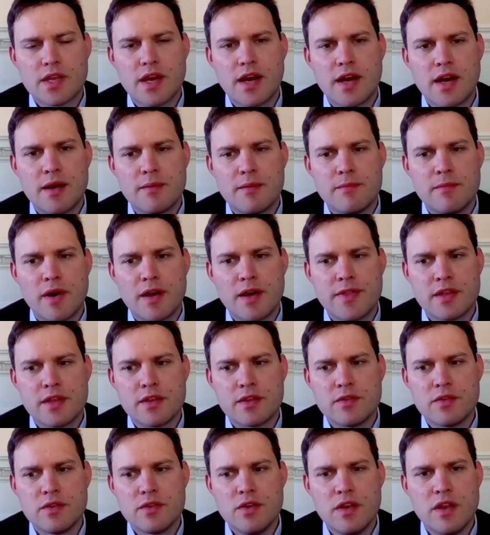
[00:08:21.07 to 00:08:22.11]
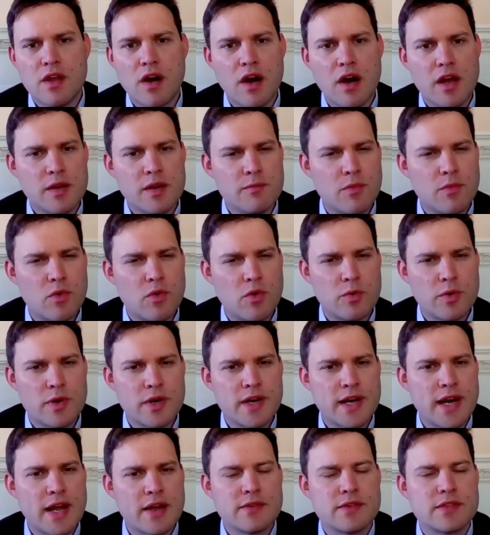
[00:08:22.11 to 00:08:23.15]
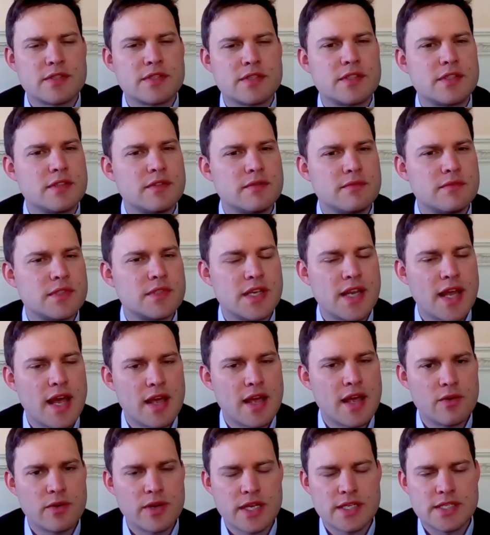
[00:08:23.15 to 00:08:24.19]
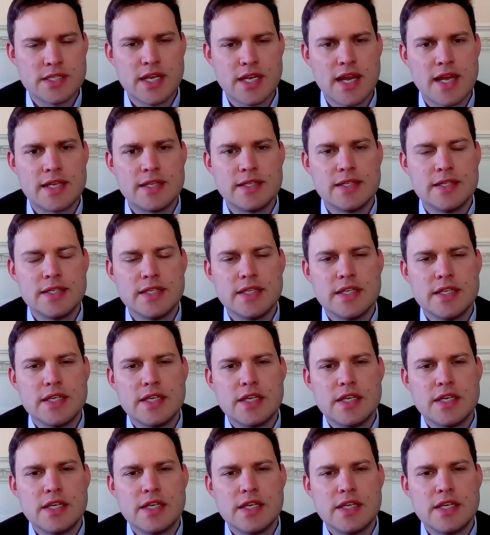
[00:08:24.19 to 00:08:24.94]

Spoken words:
I think 9 more were announced today or yesterday,